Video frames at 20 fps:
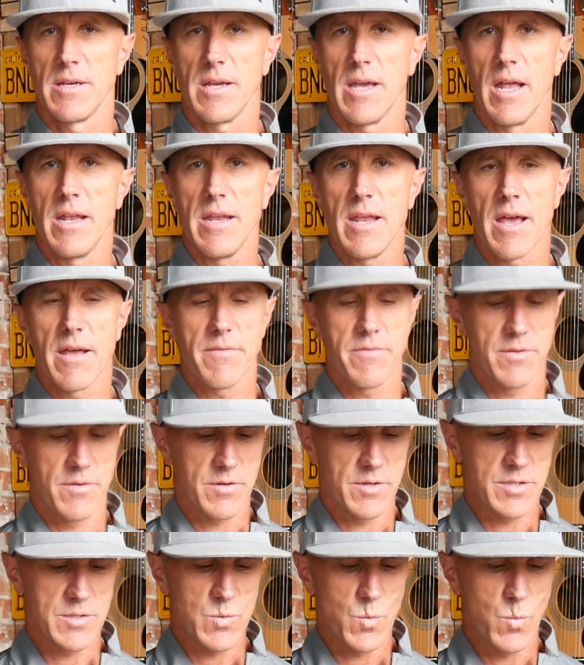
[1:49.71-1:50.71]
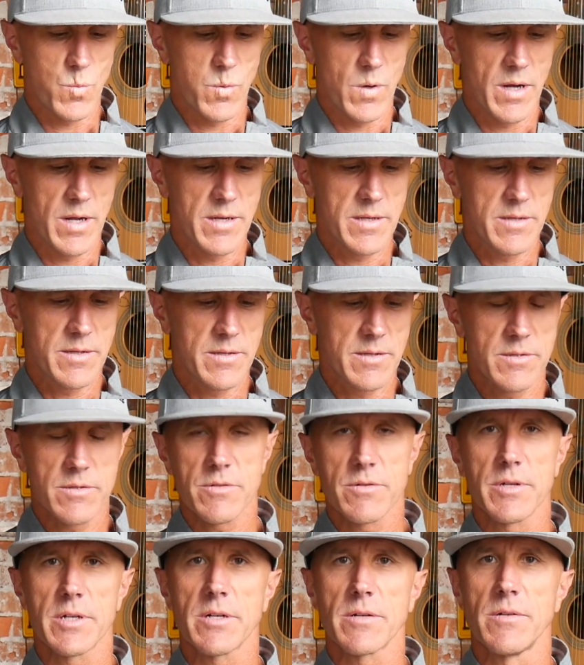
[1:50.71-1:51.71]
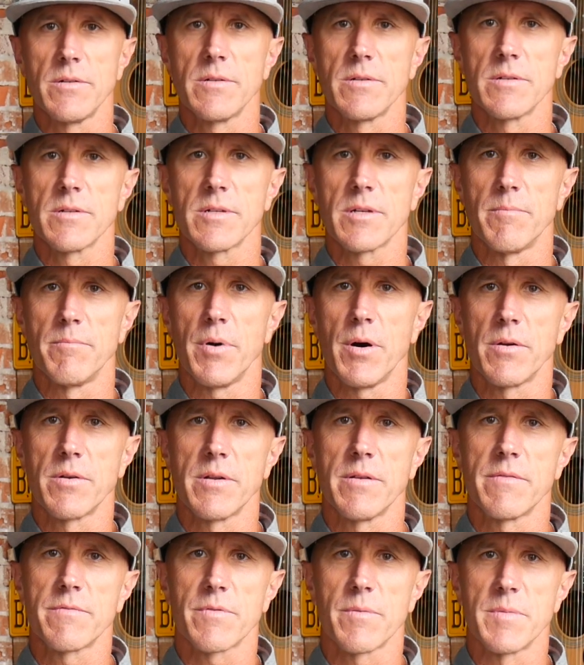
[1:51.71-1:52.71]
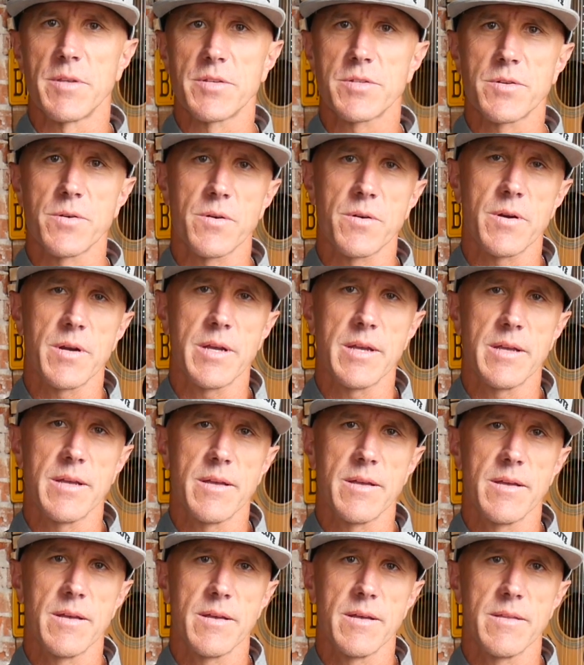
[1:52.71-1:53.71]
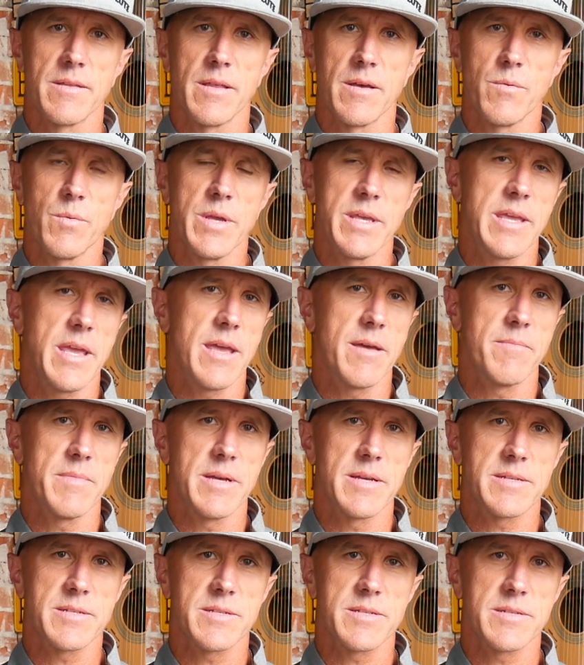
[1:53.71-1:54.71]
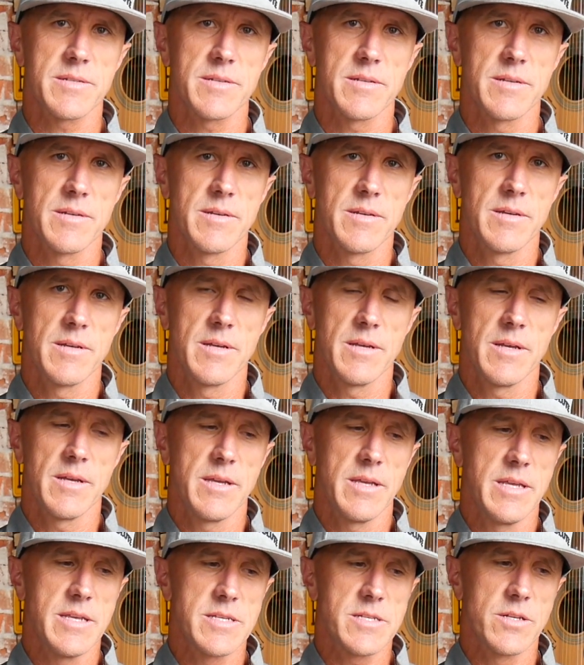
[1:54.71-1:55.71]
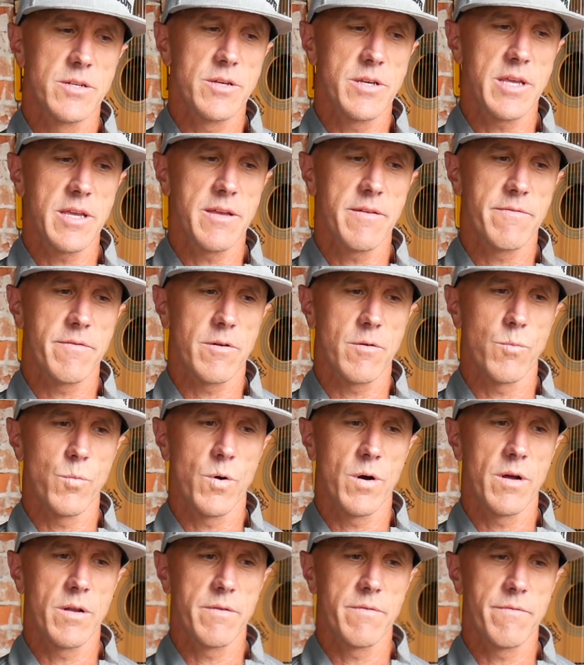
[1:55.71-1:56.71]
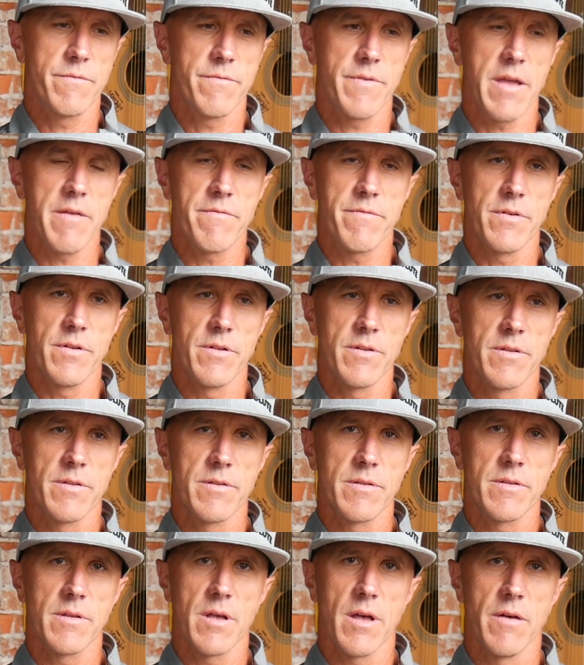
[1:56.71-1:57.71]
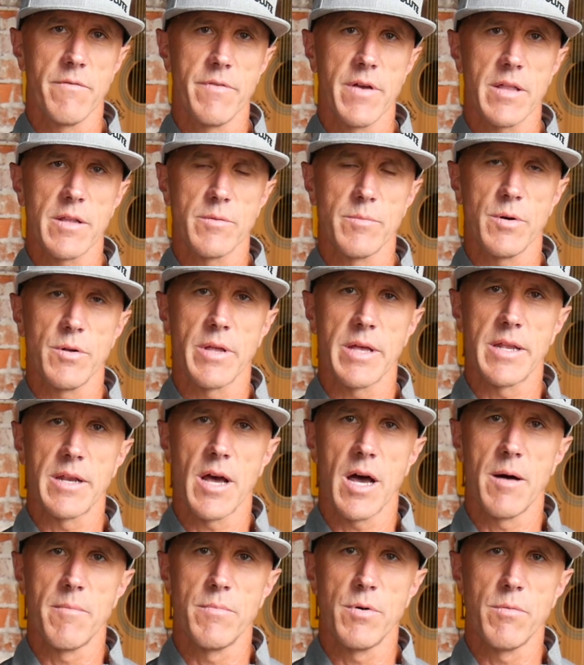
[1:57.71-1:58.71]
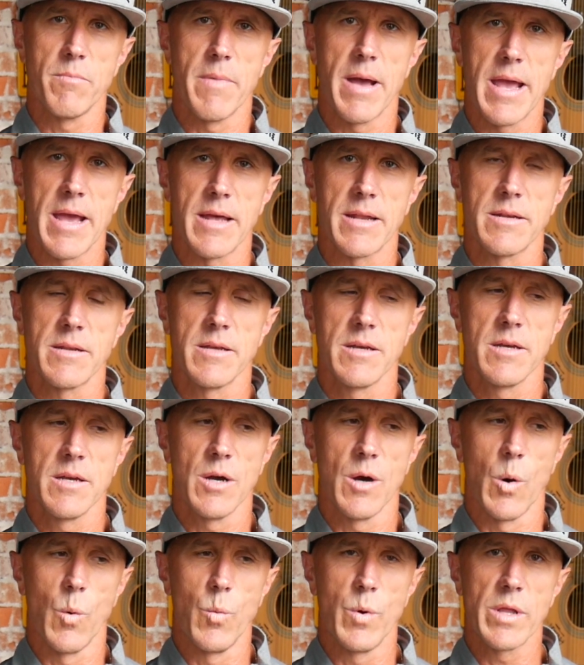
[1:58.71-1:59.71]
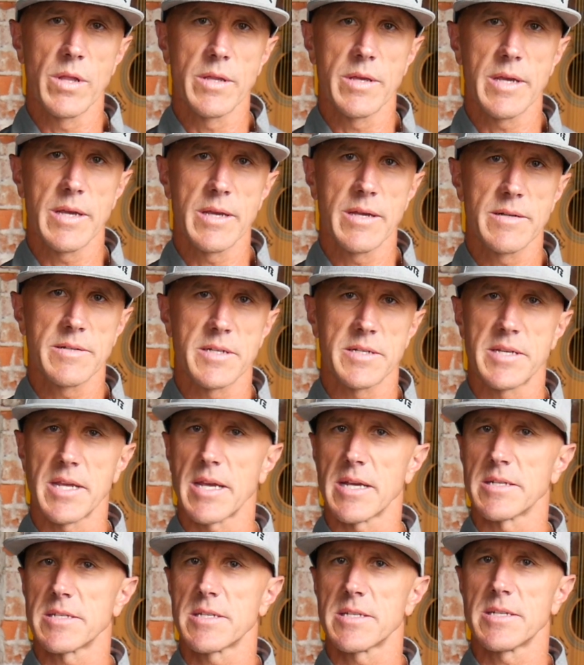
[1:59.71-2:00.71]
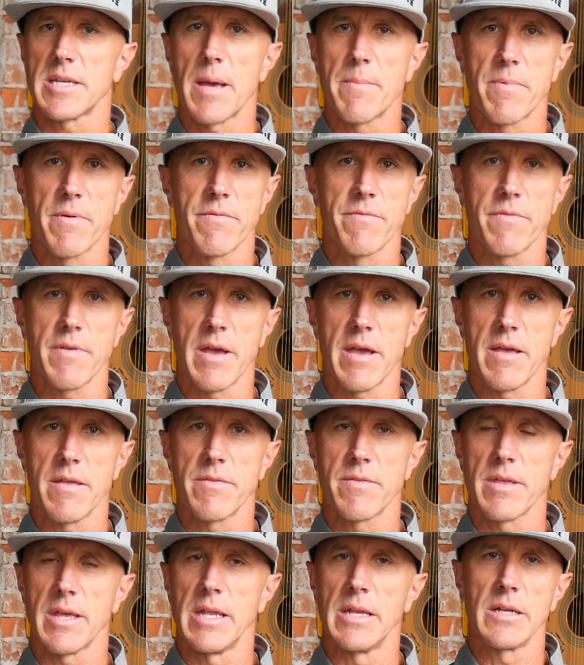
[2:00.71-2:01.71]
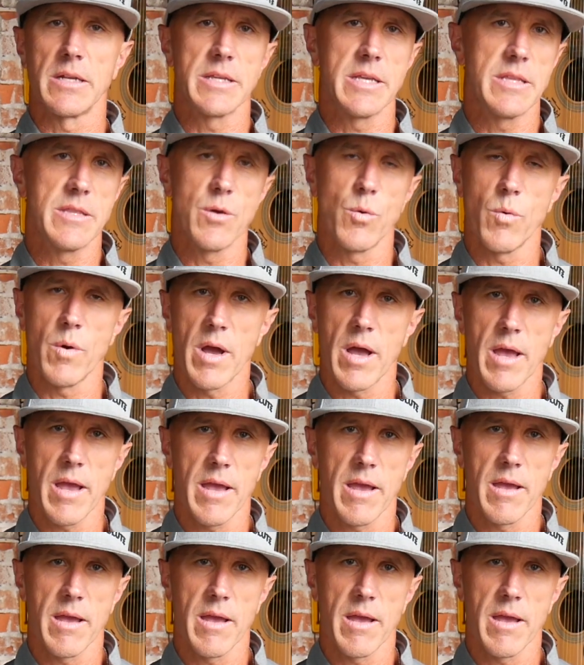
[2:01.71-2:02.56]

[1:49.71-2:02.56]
And yet there is one critical component from the story that we can't miss. He's looking for one faithful, available, and humble man willing to take a step of faith and lead the way.